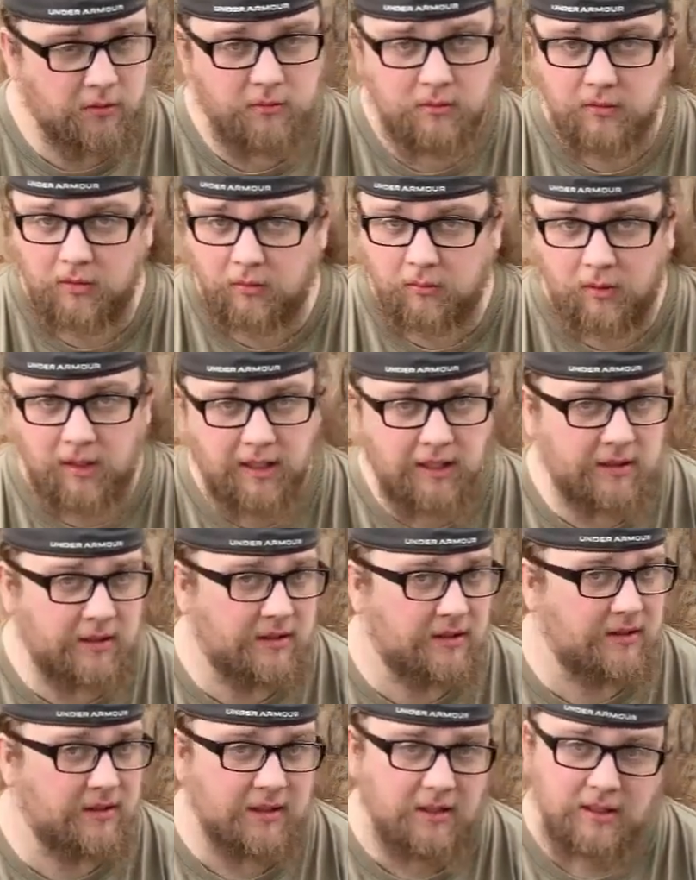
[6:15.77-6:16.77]

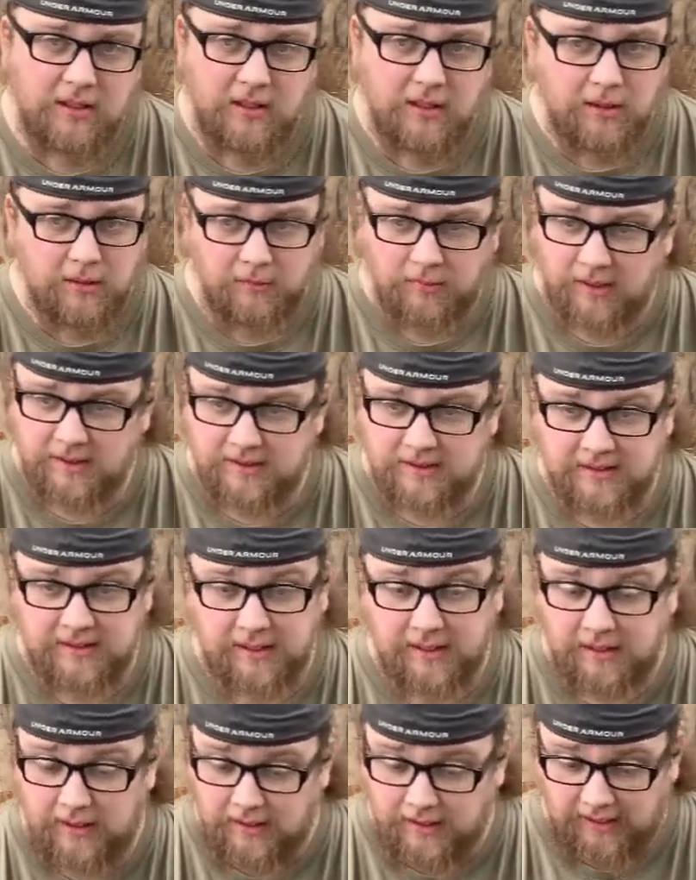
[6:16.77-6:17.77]
O'Reilly's, places
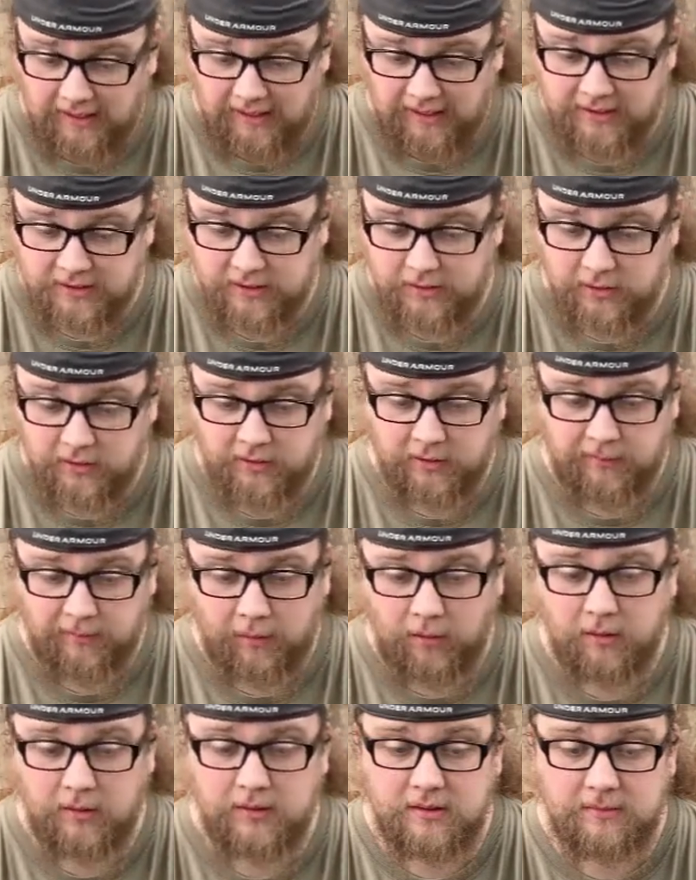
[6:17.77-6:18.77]
that actually know their
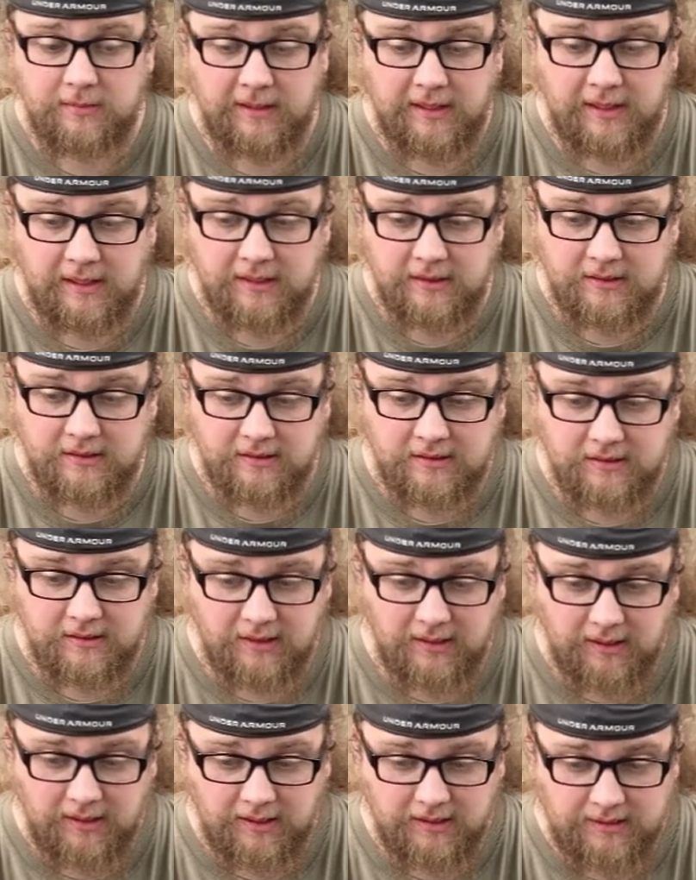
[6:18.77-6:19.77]
parts, because
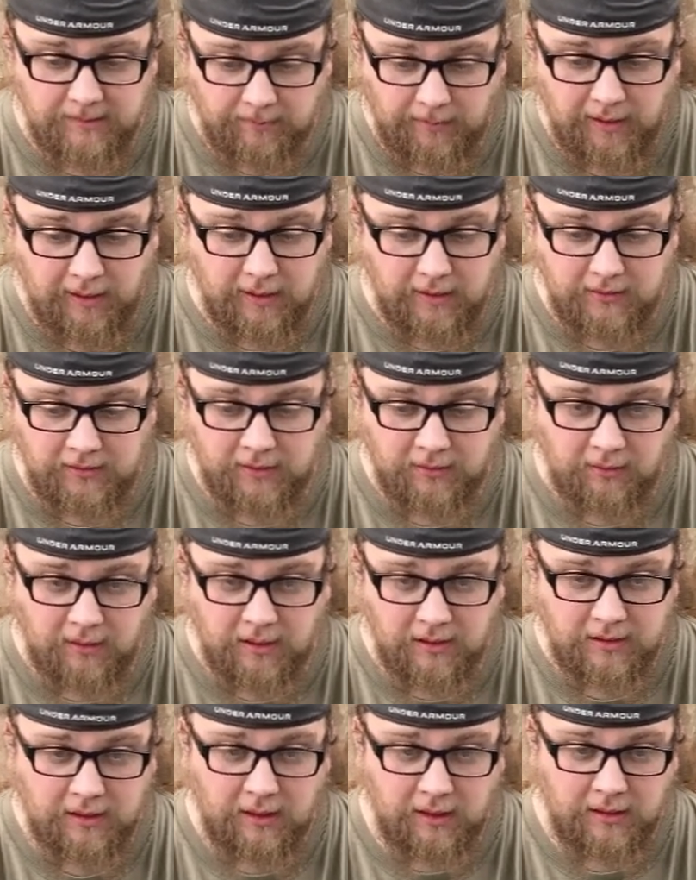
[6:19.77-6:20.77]
it's apparent that
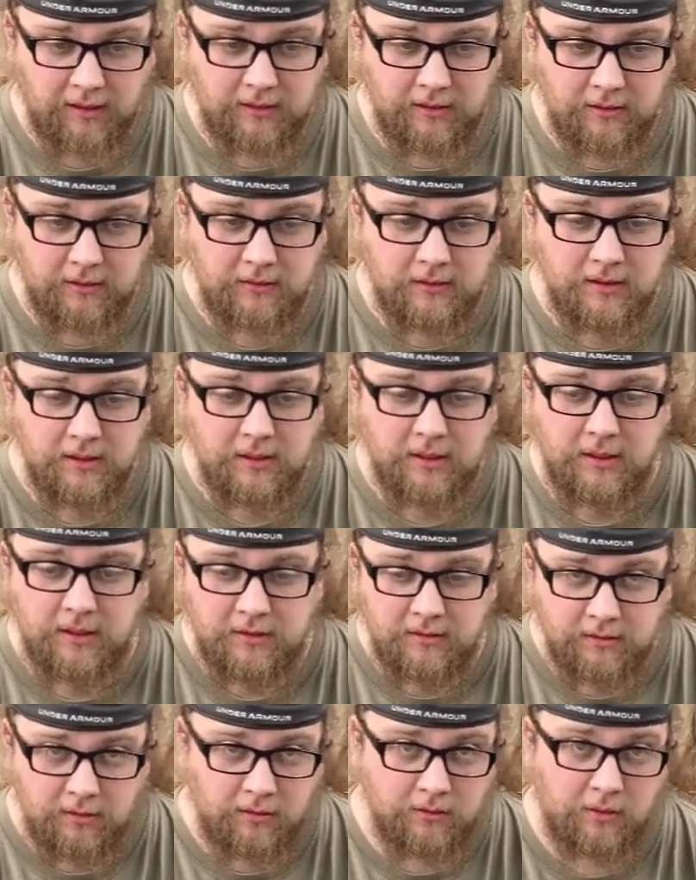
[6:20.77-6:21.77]
Rockauto
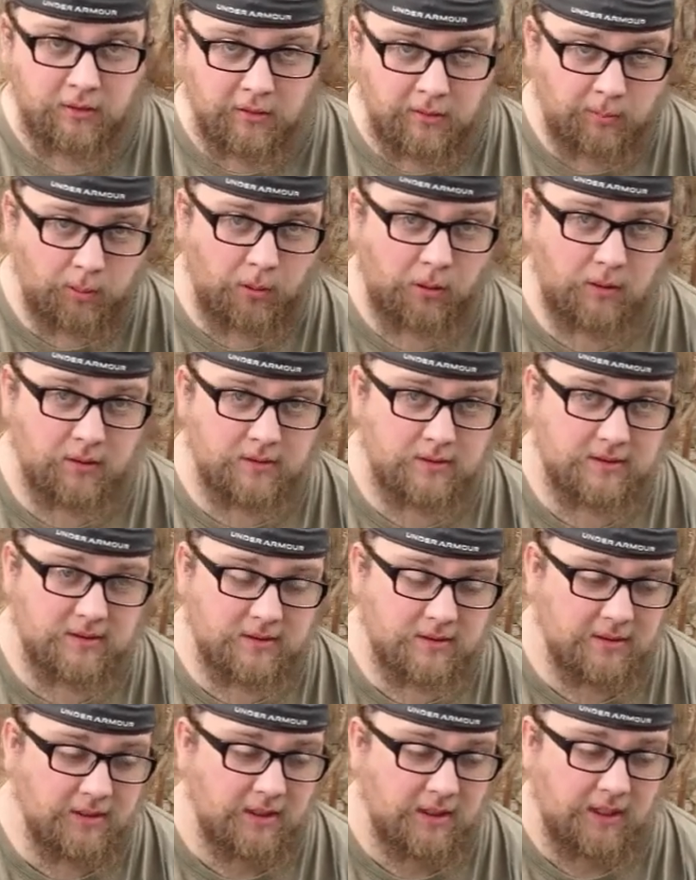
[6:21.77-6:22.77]
don't know their parts
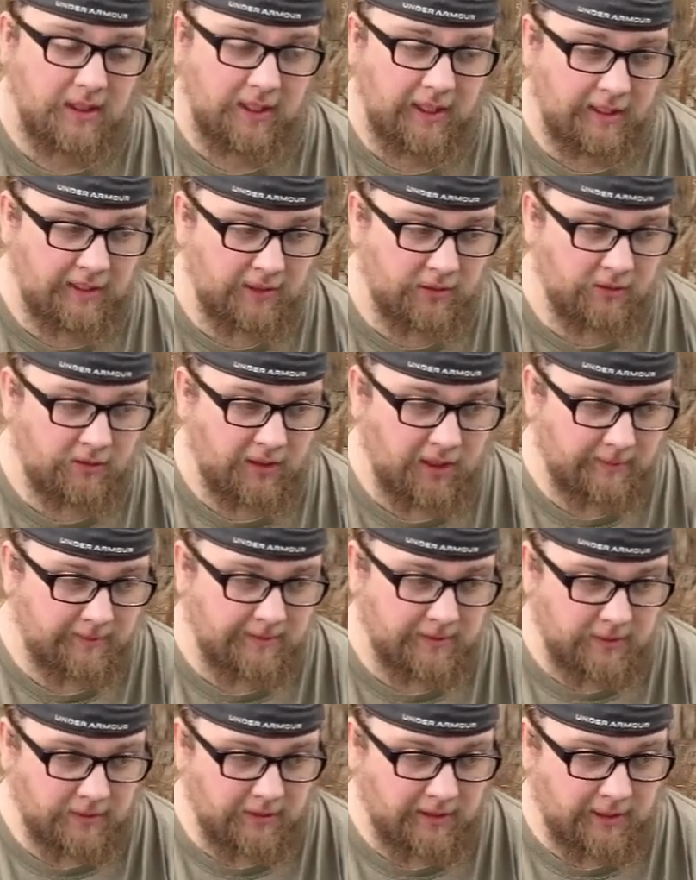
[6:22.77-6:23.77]
and they don't care about
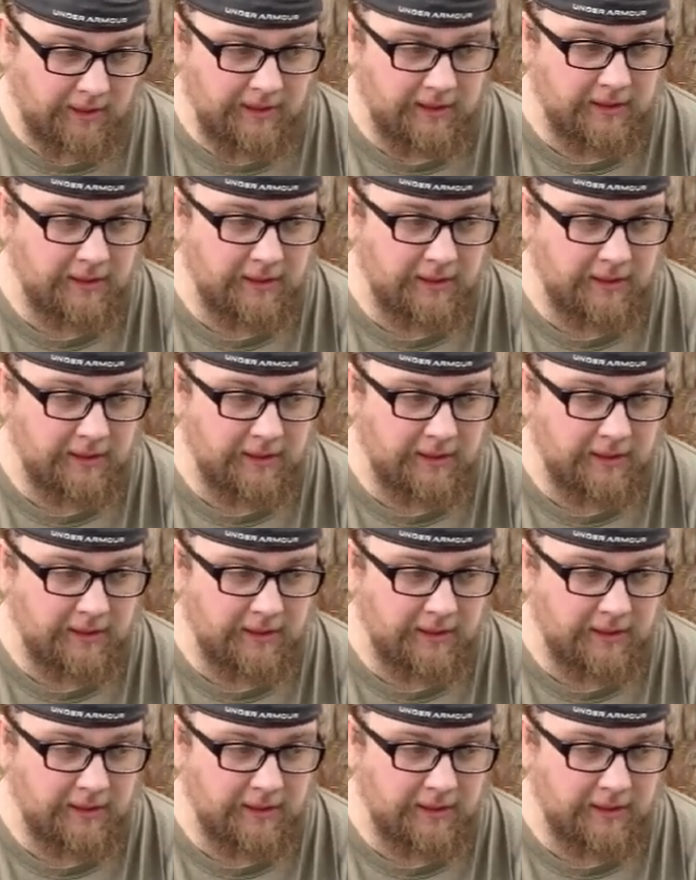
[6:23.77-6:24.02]
the little guy.